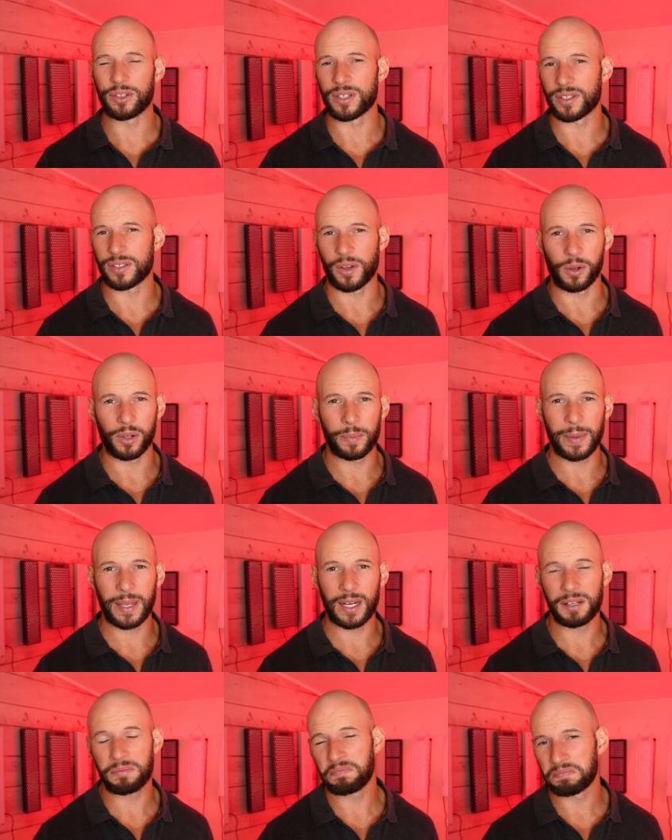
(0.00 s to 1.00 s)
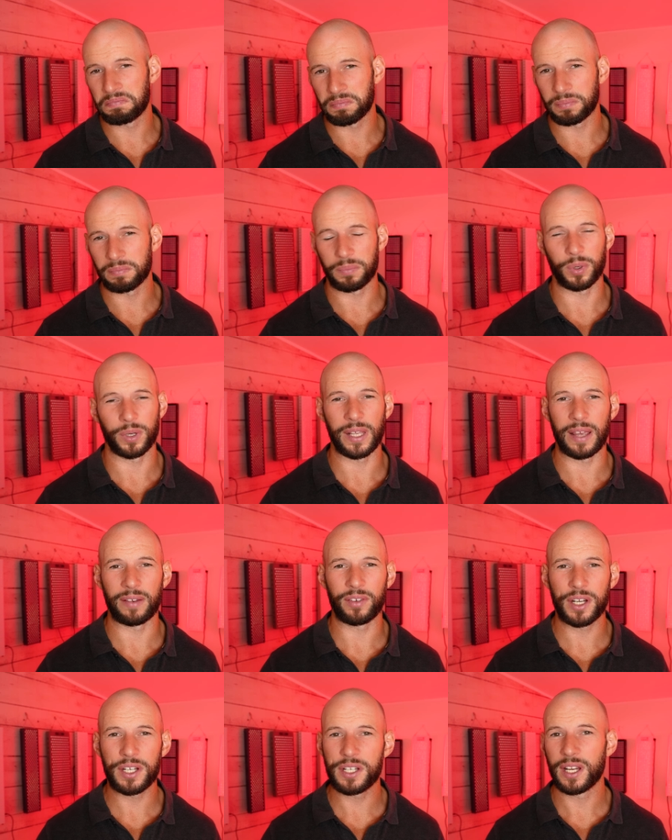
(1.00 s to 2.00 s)
use a solar meter? Pretty
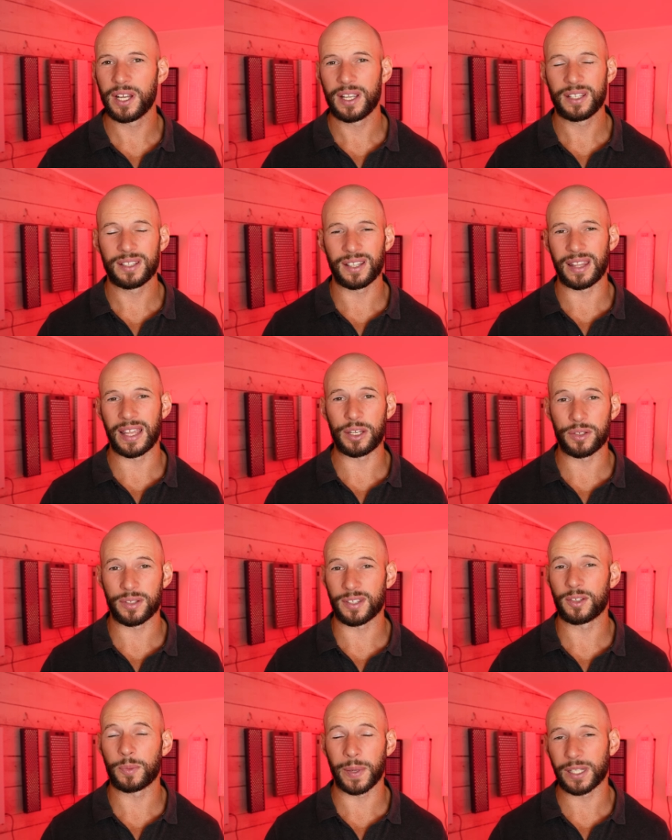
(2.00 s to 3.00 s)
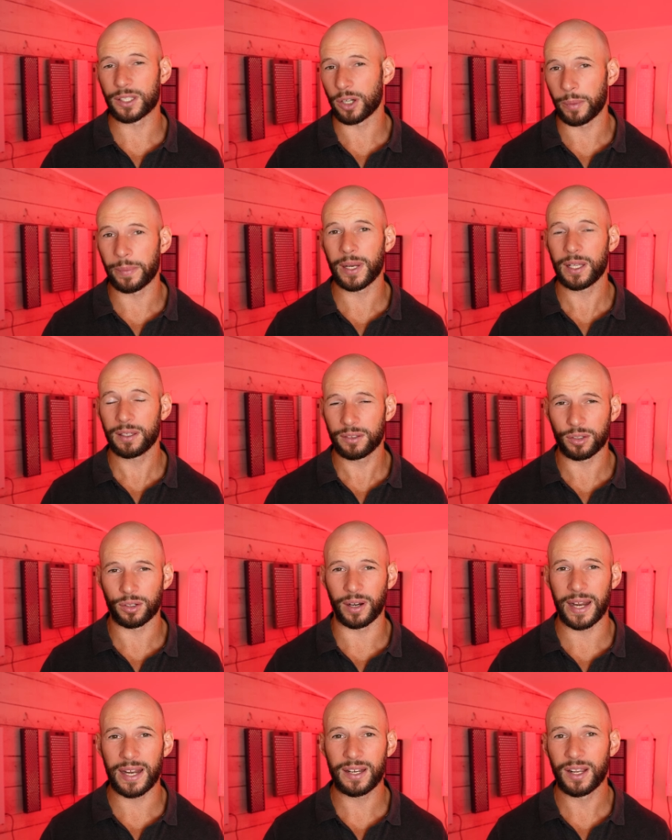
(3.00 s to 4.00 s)
average. Did they use a spectrometer?
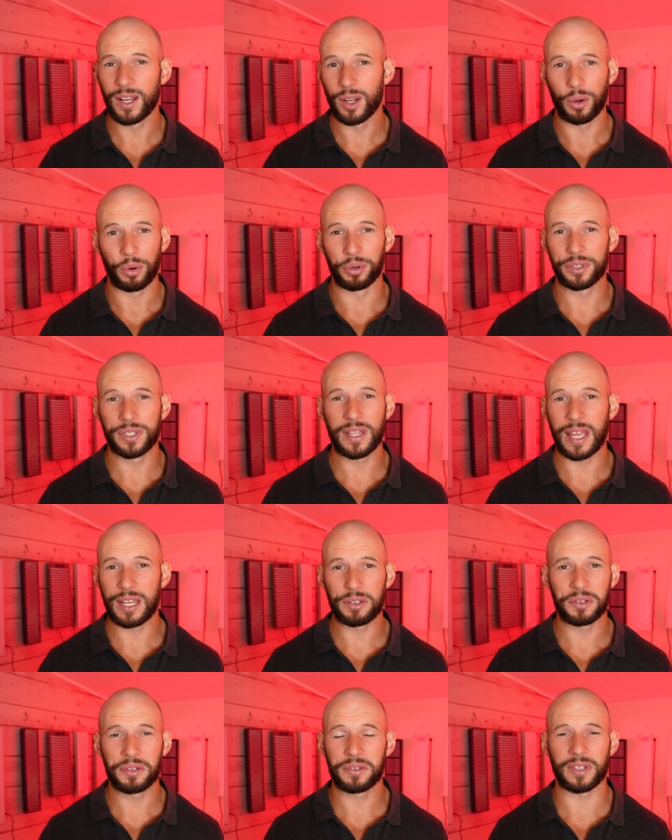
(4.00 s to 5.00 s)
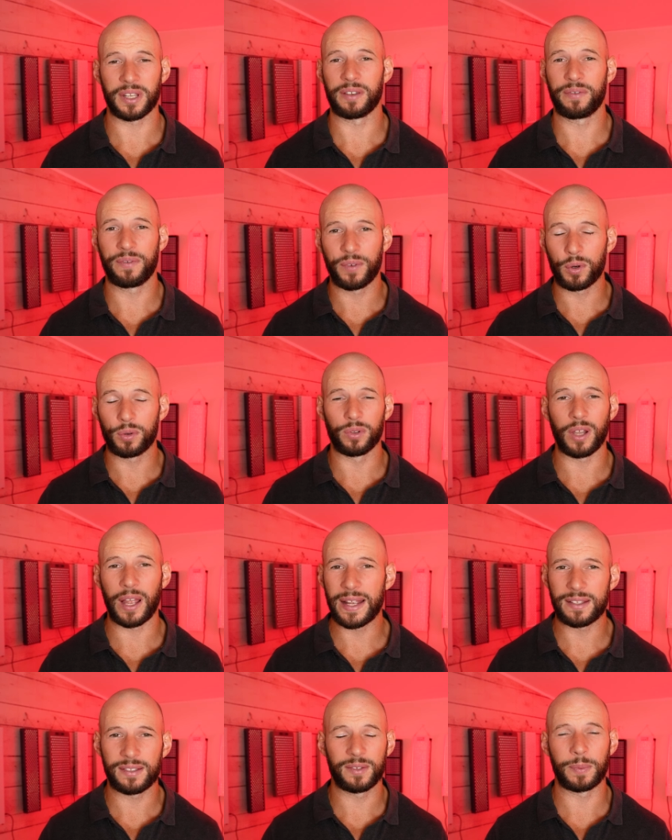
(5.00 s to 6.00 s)
Great. Or did they use a full
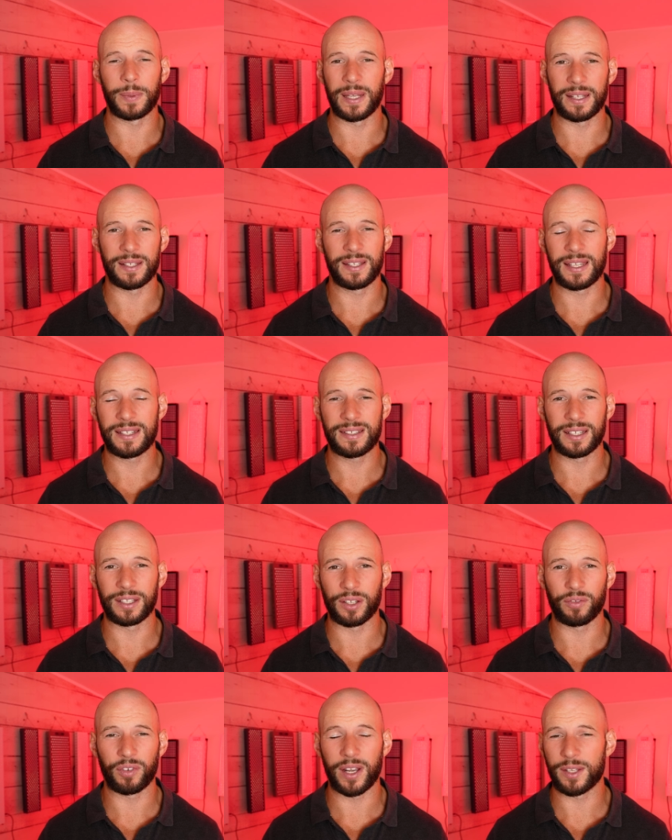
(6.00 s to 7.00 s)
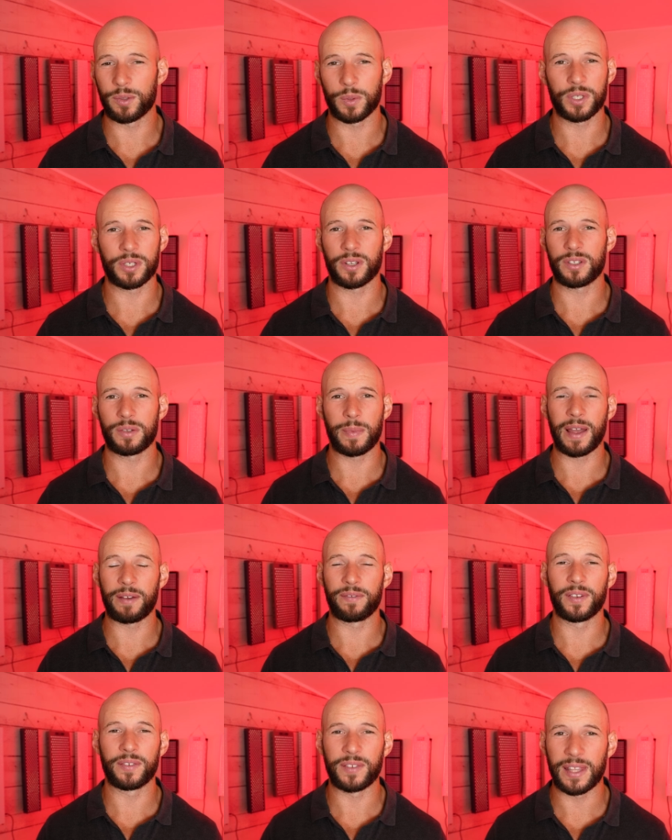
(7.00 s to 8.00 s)
light sphere testing device, which costs about
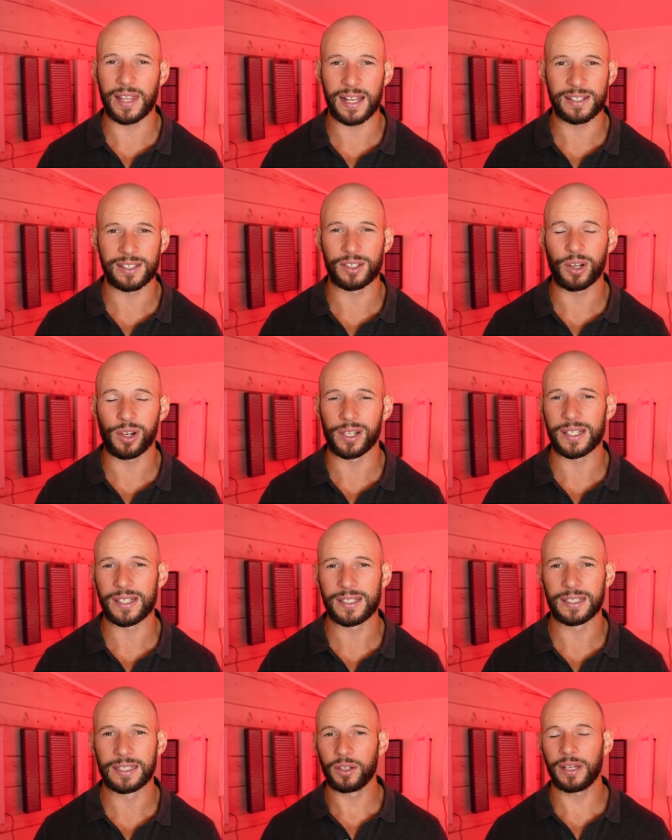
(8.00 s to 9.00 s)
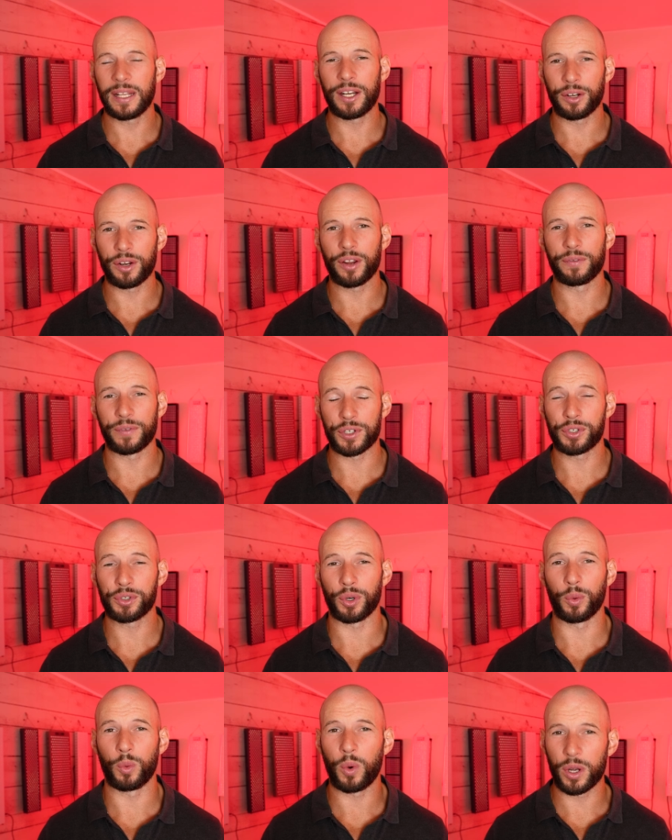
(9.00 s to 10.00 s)
fifty thousand dollars? You need to know for
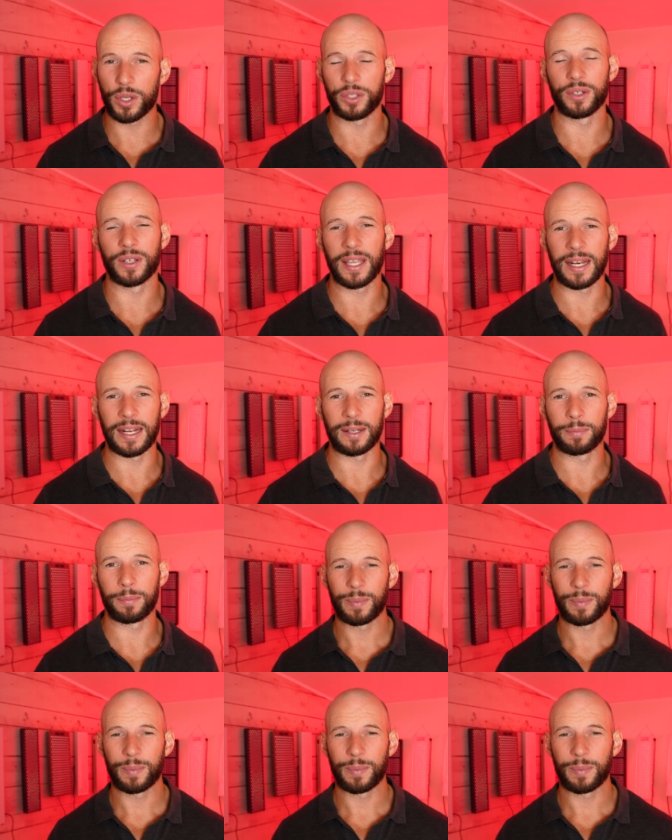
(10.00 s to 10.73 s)
sure what you're getting,